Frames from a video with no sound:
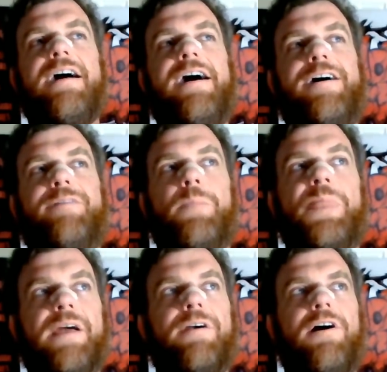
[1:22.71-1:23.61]
Um,
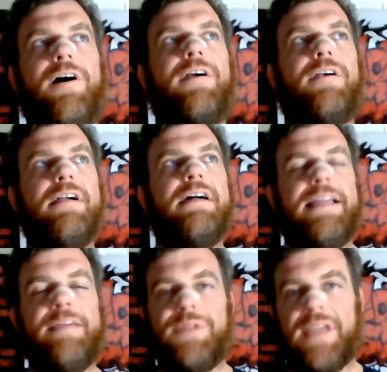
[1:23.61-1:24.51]
there are
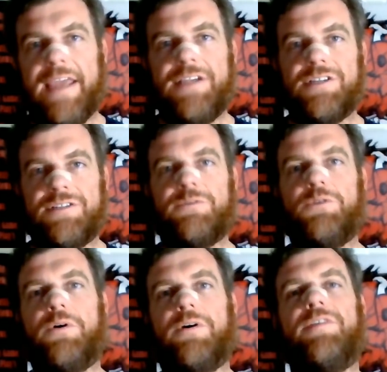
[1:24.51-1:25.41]
implications, of
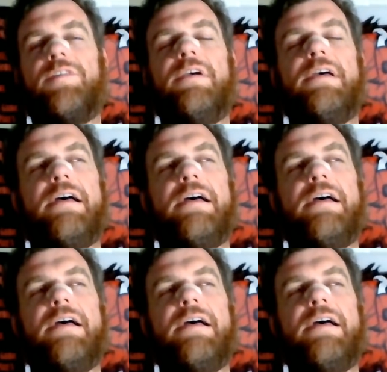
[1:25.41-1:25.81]
course,